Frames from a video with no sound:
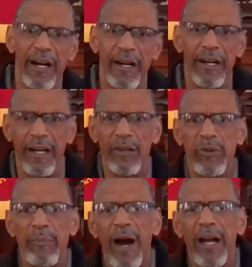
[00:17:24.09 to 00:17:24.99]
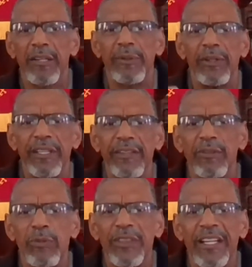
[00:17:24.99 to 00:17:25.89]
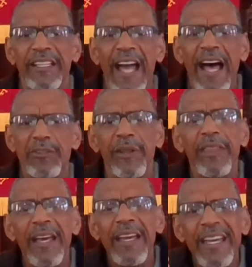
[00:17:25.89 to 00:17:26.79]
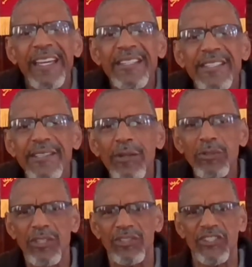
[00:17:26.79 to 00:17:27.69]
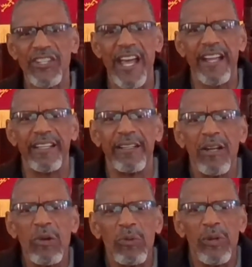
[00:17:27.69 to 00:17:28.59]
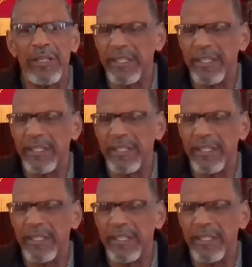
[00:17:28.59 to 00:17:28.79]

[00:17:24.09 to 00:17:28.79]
unremarkable, even within Nazareth, his social standing would,